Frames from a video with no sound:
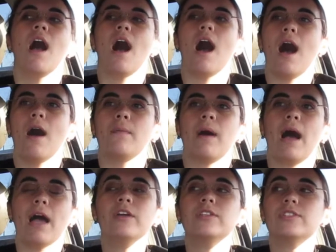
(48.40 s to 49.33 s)
um,
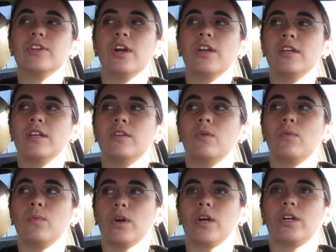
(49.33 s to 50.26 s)
I started
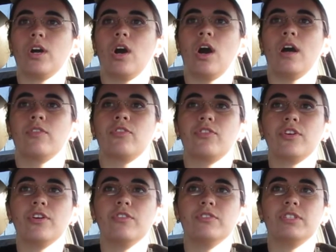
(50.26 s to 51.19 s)
work on
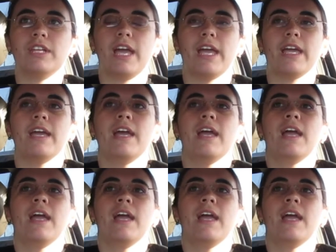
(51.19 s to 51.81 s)
Thursday,